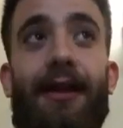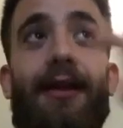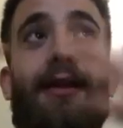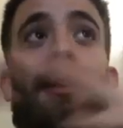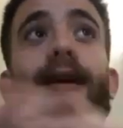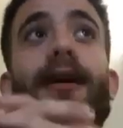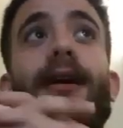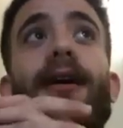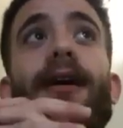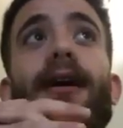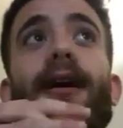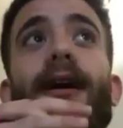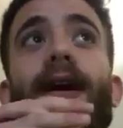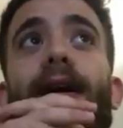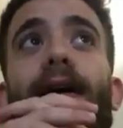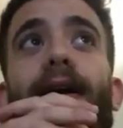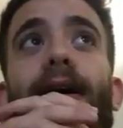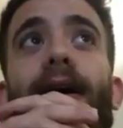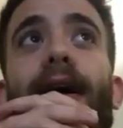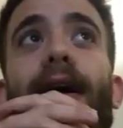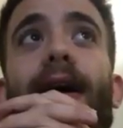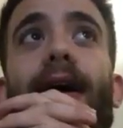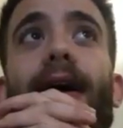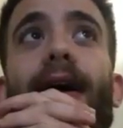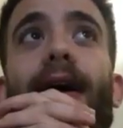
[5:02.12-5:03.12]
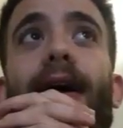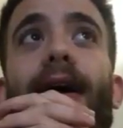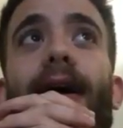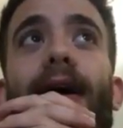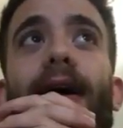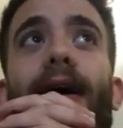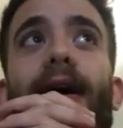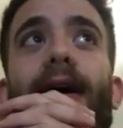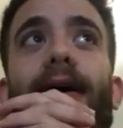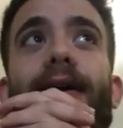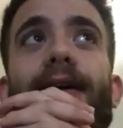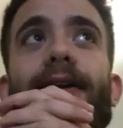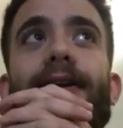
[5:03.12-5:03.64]
like,
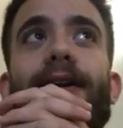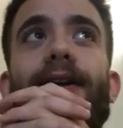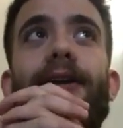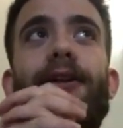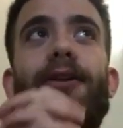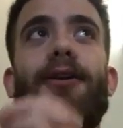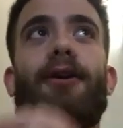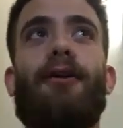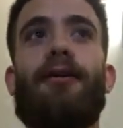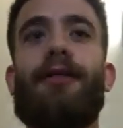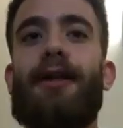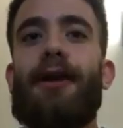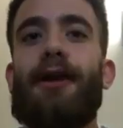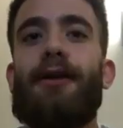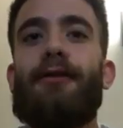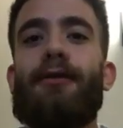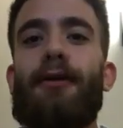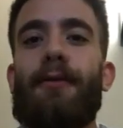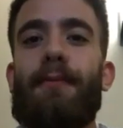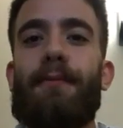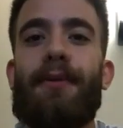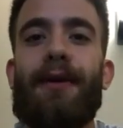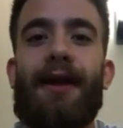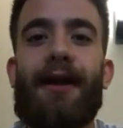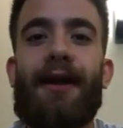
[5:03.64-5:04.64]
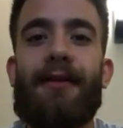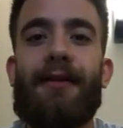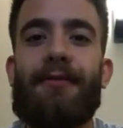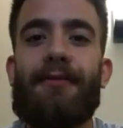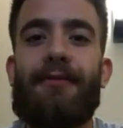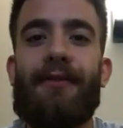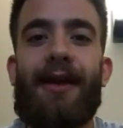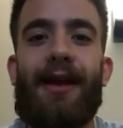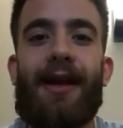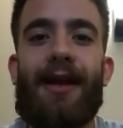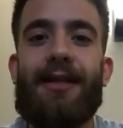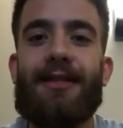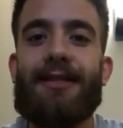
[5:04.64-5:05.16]
the European
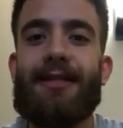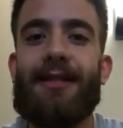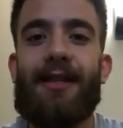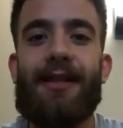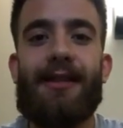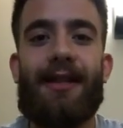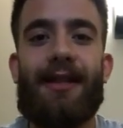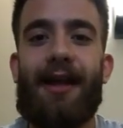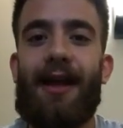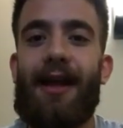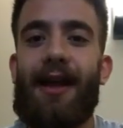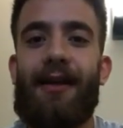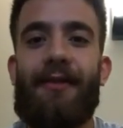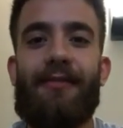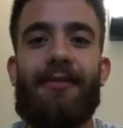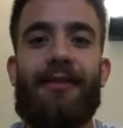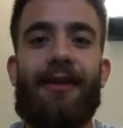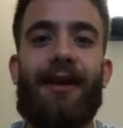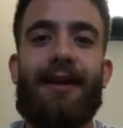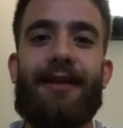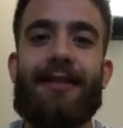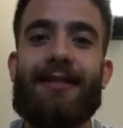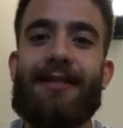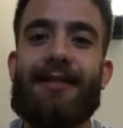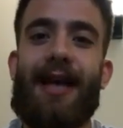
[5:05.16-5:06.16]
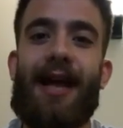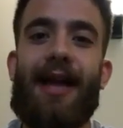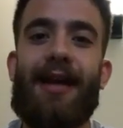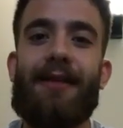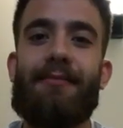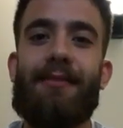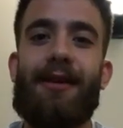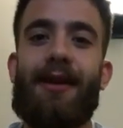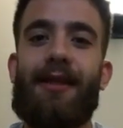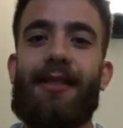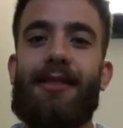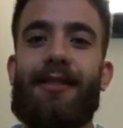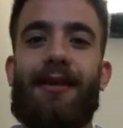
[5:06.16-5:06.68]
fans, that they have the
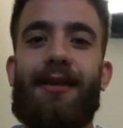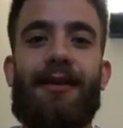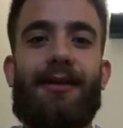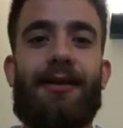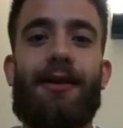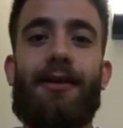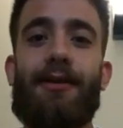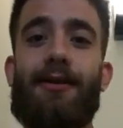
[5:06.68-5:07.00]
excitement that,